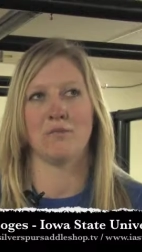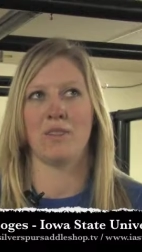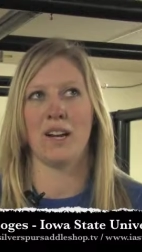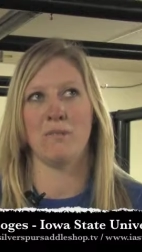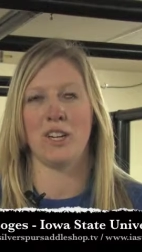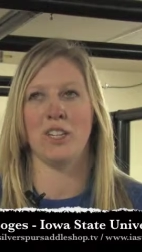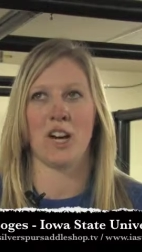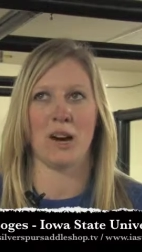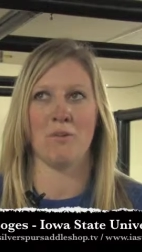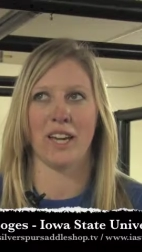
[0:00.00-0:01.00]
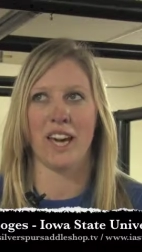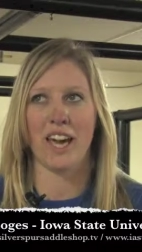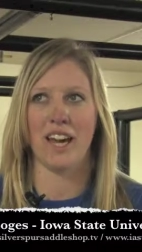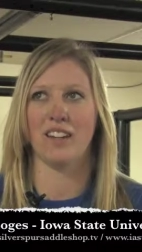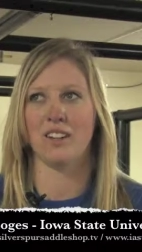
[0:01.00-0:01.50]
find me a job, like,
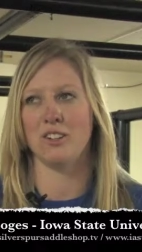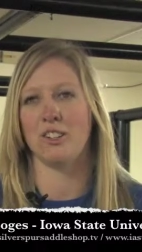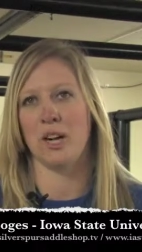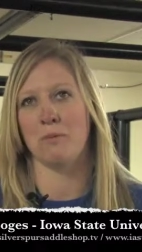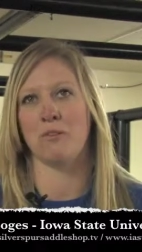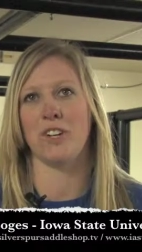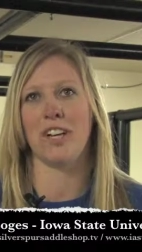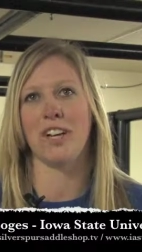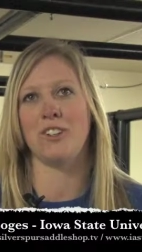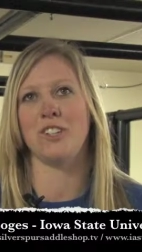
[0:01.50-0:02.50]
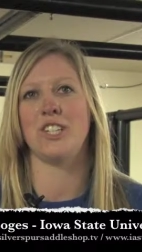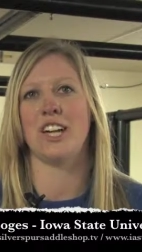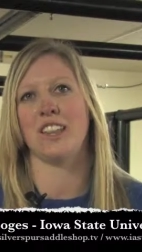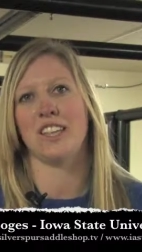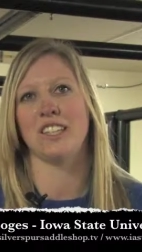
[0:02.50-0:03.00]
hey, there's a job over here, you should
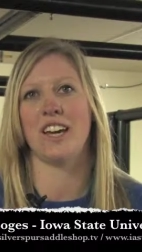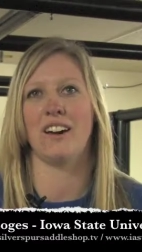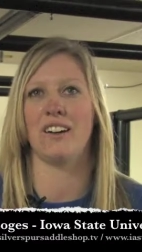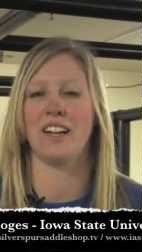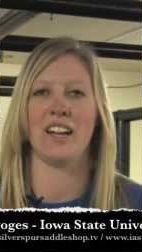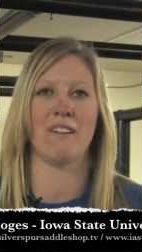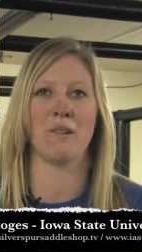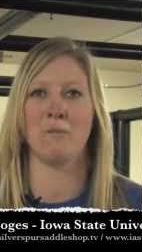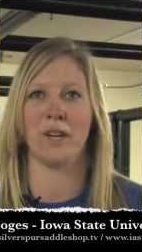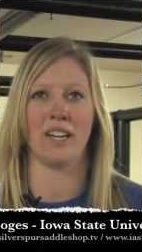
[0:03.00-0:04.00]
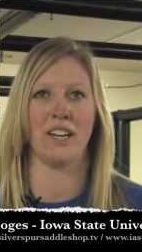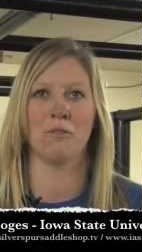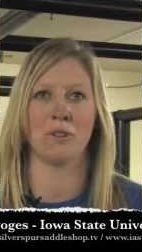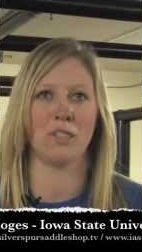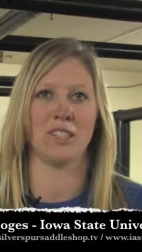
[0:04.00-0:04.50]
check this out, and everybody
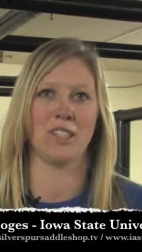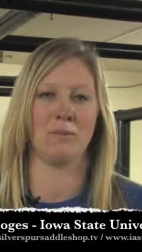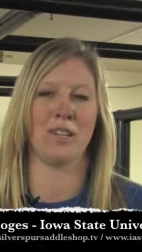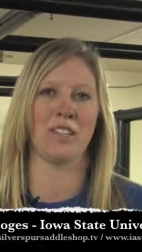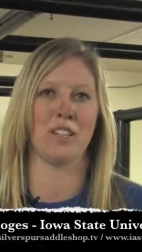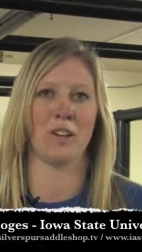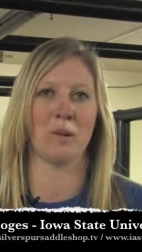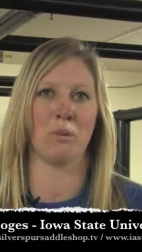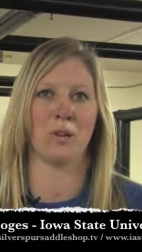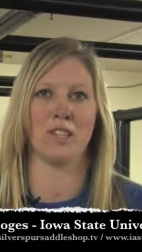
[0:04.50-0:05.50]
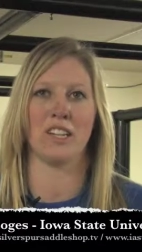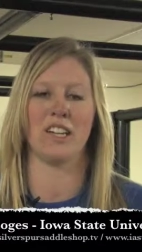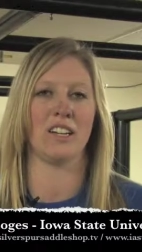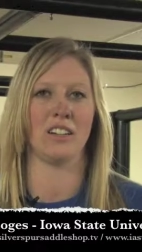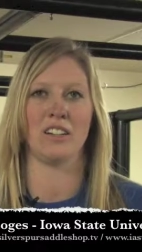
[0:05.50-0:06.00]
would just lead me to another person,
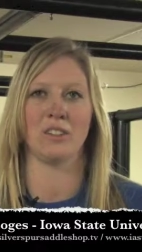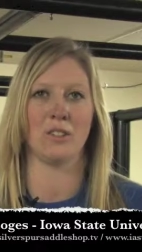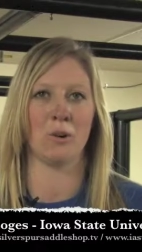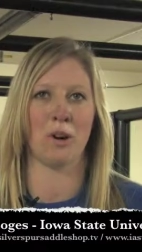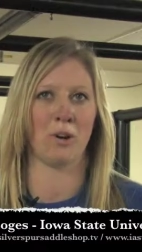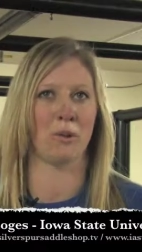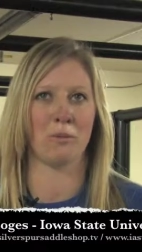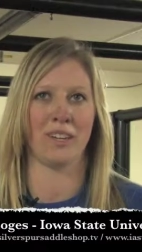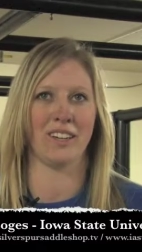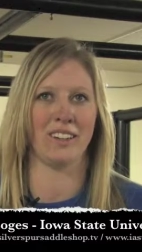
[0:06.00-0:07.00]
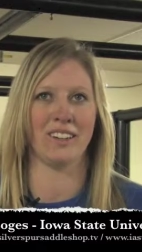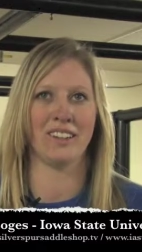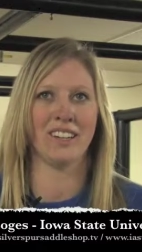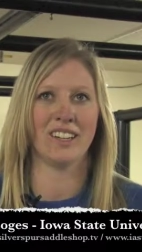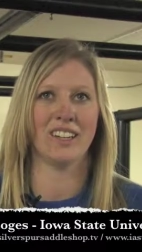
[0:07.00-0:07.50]
and they're so welcoming and
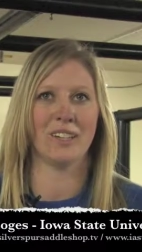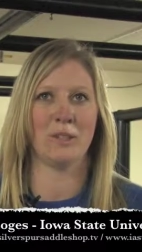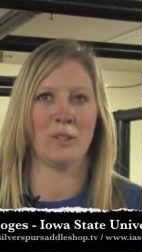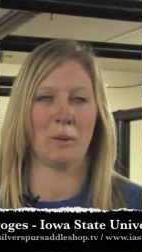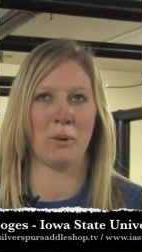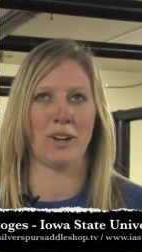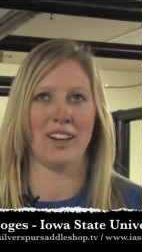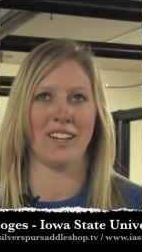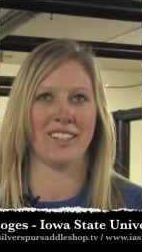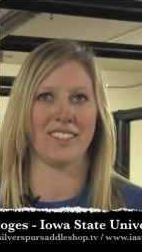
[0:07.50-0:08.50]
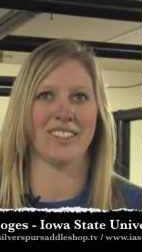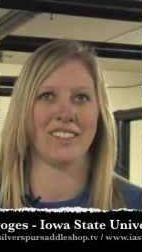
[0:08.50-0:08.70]
super nice.